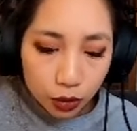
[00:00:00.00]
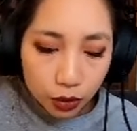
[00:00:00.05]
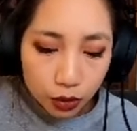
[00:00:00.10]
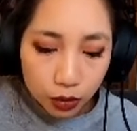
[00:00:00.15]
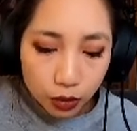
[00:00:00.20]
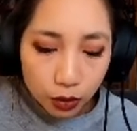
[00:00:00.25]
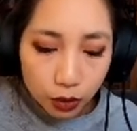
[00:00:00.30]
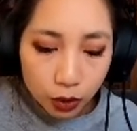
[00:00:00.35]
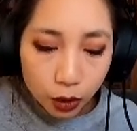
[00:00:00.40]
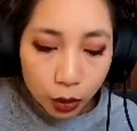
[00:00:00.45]

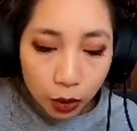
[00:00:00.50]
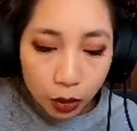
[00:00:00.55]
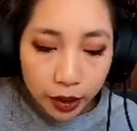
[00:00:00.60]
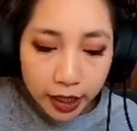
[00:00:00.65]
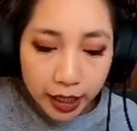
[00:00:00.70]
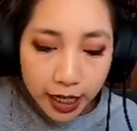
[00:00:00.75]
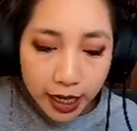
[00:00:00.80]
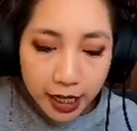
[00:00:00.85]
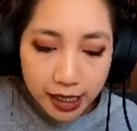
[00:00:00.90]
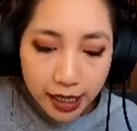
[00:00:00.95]
chlorine
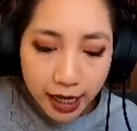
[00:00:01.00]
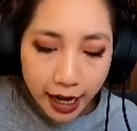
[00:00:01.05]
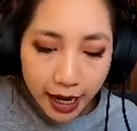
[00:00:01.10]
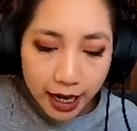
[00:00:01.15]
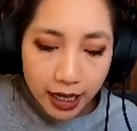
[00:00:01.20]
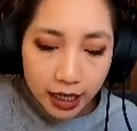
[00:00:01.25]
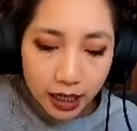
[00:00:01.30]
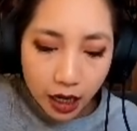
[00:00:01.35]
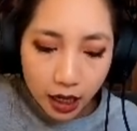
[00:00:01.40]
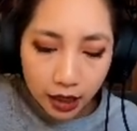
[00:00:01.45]
as an
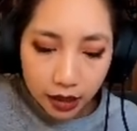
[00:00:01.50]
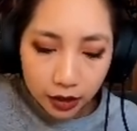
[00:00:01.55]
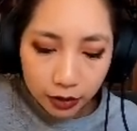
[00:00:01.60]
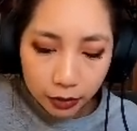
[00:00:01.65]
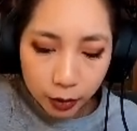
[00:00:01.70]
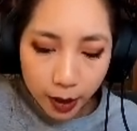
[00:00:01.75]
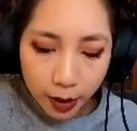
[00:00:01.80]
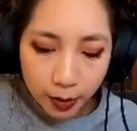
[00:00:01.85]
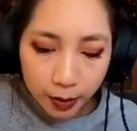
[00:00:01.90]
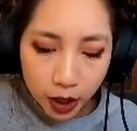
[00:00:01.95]
anion,
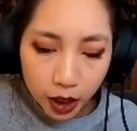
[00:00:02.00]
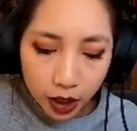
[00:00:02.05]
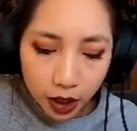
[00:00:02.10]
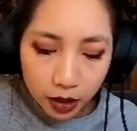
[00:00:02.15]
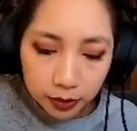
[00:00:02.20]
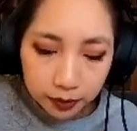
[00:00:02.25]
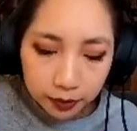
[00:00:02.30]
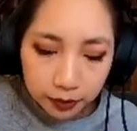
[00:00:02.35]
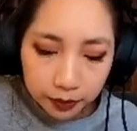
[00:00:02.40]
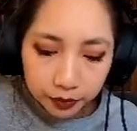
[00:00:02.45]
remember,
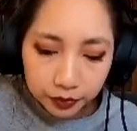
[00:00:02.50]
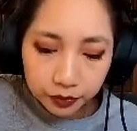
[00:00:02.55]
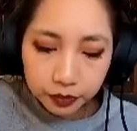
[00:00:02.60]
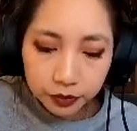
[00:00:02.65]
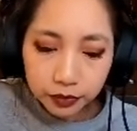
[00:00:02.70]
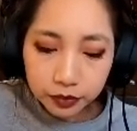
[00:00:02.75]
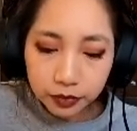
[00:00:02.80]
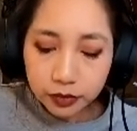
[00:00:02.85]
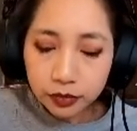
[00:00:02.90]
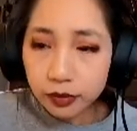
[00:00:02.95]

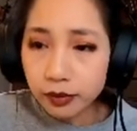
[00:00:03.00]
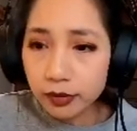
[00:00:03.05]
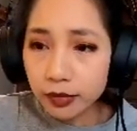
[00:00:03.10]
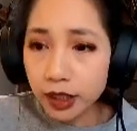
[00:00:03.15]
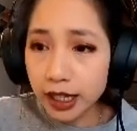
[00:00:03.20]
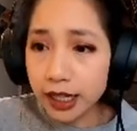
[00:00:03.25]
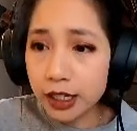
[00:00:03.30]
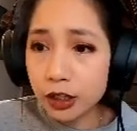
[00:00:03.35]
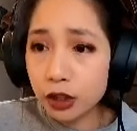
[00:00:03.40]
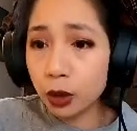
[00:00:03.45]

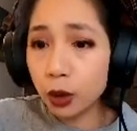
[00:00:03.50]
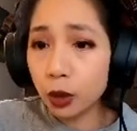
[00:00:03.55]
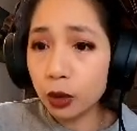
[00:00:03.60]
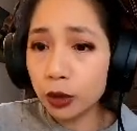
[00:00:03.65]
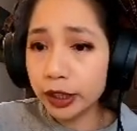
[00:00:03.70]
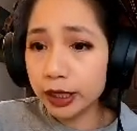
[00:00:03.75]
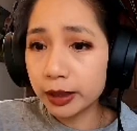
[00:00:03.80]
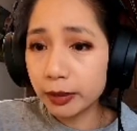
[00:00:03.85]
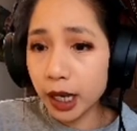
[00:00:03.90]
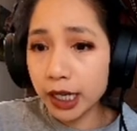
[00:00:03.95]
is
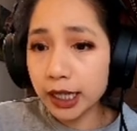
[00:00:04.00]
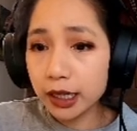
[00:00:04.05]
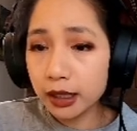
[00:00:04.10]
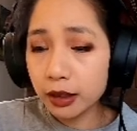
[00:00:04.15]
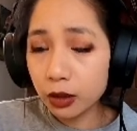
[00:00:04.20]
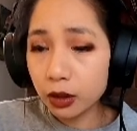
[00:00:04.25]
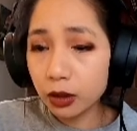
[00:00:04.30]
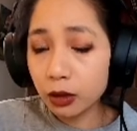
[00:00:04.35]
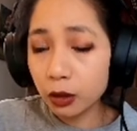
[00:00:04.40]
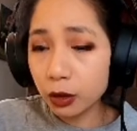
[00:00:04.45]
chlorine
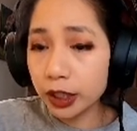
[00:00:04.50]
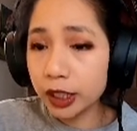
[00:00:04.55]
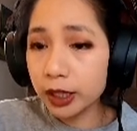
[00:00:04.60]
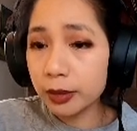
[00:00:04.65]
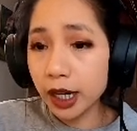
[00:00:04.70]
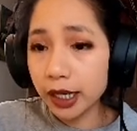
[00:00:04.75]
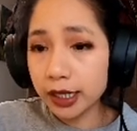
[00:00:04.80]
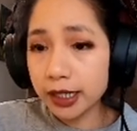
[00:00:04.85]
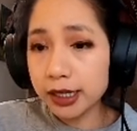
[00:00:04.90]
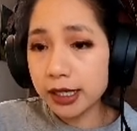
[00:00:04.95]

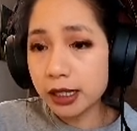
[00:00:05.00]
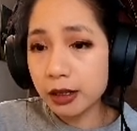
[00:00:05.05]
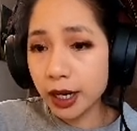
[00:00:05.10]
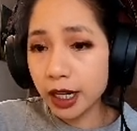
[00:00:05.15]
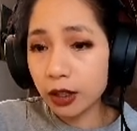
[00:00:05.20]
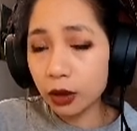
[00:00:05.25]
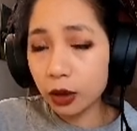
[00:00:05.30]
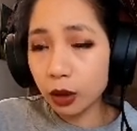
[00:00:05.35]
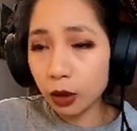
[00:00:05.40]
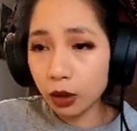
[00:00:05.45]
minus to make
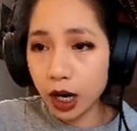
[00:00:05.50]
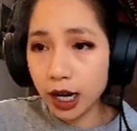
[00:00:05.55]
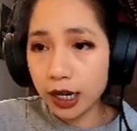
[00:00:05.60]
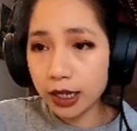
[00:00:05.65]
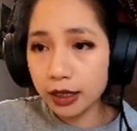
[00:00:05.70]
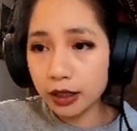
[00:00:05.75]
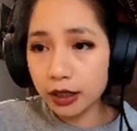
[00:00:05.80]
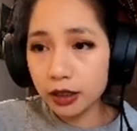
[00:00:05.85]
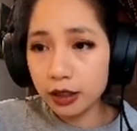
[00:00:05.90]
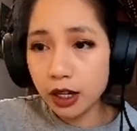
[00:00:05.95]
chloride.
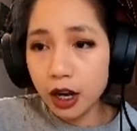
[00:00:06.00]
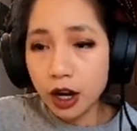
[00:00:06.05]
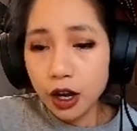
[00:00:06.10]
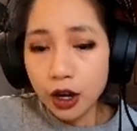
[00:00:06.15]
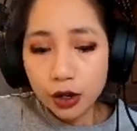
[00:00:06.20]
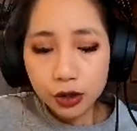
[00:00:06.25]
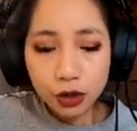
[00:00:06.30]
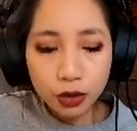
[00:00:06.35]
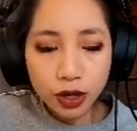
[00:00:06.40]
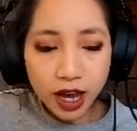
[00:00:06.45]

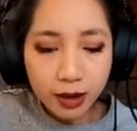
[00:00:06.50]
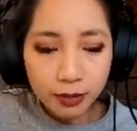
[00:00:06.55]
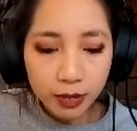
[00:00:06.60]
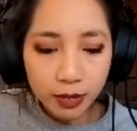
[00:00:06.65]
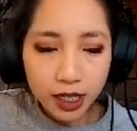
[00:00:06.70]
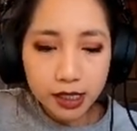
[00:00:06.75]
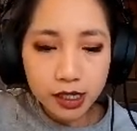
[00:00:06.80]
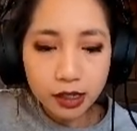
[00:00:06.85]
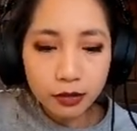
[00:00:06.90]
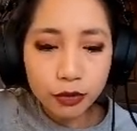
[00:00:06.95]
So that
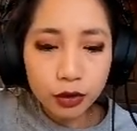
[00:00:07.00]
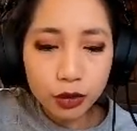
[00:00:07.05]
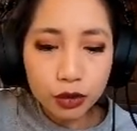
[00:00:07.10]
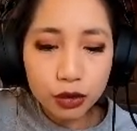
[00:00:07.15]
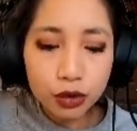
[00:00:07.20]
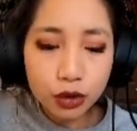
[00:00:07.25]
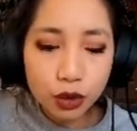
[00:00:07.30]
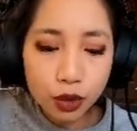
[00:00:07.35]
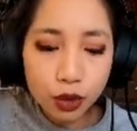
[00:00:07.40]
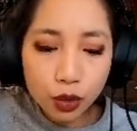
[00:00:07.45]
means if there's
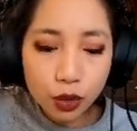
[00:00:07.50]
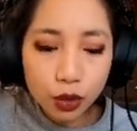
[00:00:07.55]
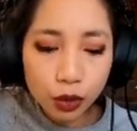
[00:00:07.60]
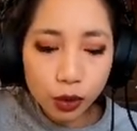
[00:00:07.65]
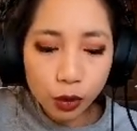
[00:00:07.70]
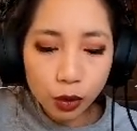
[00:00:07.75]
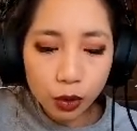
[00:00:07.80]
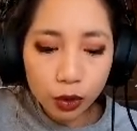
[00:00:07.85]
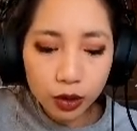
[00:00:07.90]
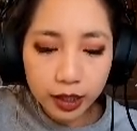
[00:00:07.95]
2
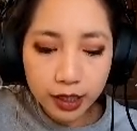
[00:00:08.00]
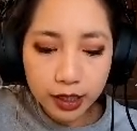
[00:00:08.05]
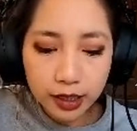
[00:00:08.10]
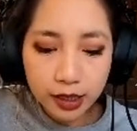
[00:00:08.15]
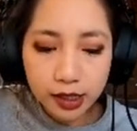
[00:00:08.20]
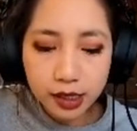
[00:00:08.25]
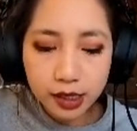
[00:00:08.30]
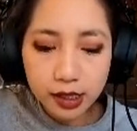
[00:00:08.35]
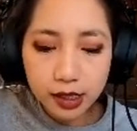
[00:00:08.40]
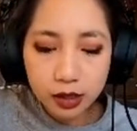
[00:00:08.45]

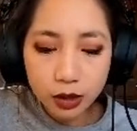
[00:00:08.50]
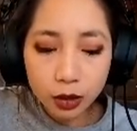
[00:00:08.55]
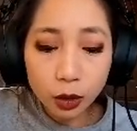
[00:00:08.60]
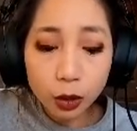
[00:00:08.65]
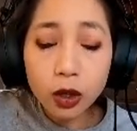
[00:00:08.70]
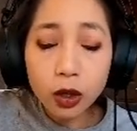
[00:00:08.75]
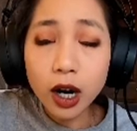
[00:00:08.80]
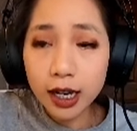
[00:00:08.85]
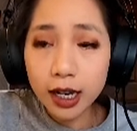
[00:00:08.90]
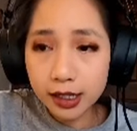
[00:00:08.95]

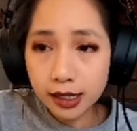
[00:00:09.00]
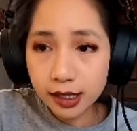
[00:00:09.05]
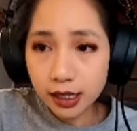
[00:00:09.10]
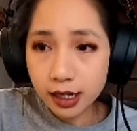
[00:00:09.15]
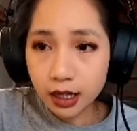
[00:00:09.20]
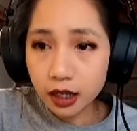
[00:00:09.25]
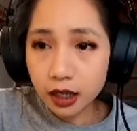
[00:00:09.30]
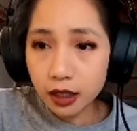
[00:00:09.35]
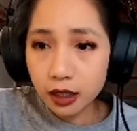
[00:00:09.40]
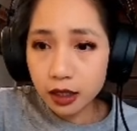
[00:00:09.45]
chlorides
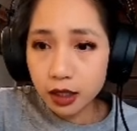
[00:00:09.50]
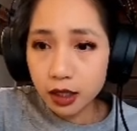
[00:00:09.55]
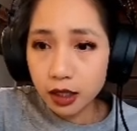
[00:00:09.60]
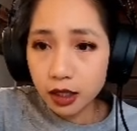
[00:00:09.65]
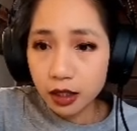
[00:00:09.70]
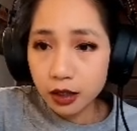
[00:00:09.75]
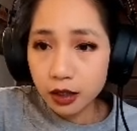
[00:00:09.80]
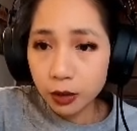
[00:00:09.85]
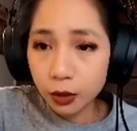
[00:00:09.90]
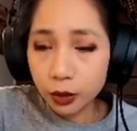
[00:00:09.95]
here,
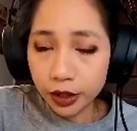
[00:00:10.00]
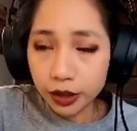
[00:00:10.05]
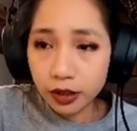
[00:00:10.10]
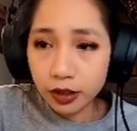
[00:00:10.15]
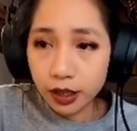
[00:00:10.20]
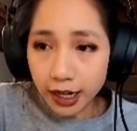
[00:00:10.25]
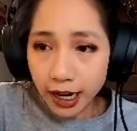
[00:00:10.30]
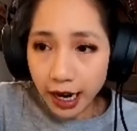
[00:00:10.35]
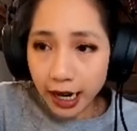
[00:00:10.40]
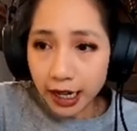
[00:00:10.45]
with a
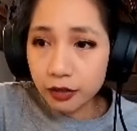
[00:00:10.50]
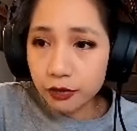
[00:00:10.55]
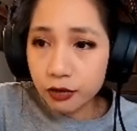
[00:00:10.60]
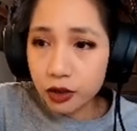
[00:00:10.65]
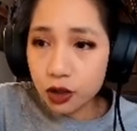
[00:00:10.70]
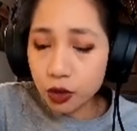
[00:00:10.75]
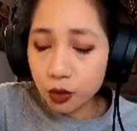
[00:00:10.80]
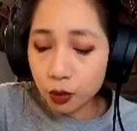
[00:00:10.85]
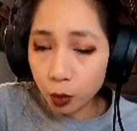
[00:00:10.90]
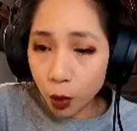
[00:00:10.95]

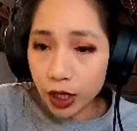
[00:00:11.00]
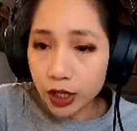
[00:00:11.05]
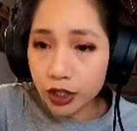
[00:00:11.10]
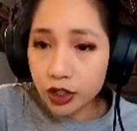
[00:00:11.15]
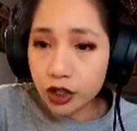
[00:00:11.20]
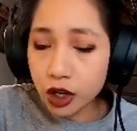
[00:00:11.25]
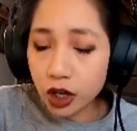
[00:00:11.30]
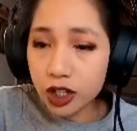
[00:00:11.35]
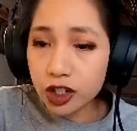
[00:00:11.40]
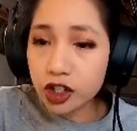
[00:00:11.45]
-1
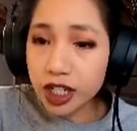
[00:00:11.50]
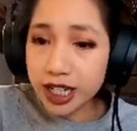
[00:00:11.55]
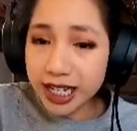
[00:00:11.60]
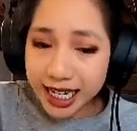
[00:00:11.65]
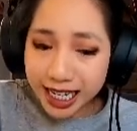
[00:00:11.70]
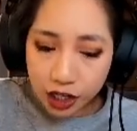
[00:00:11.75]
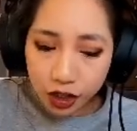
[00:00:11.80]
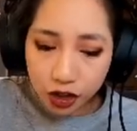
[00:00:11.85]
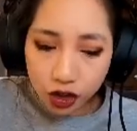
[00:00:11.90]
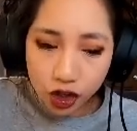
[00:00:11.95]
charge
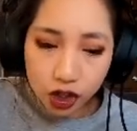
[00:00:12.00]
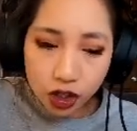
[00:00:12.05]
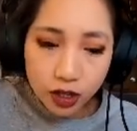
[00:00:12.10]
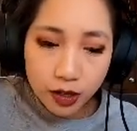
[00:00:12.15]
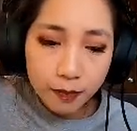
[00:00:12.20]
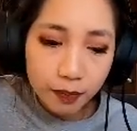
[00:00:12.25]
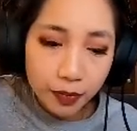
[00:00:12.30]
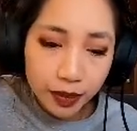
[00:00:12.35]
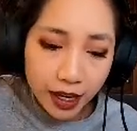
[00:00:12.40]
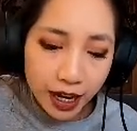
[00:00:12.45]
each,
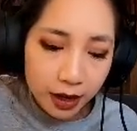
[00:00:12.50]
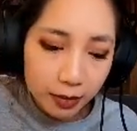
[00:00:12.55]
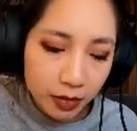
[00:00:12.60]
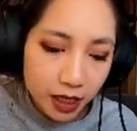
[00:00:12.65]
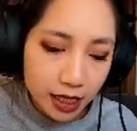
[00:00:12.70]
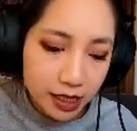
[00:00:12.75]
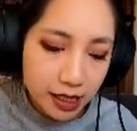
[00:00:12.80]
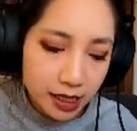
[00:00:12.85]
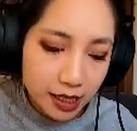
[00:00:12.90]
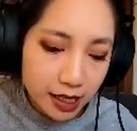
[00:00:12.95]
that
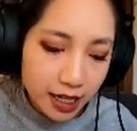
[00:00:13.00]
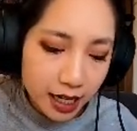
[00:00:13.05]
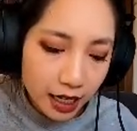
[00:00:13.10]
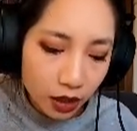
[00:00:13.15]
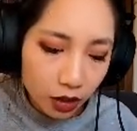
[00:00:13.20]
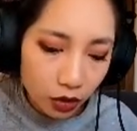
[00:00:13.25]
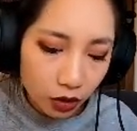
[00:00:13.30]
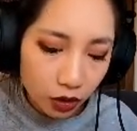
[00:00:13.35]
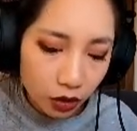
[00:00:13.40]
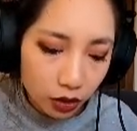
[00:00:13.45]
means
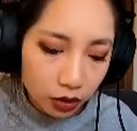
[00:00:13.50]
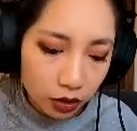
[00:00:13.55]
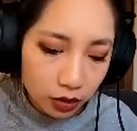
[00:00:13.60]
nickel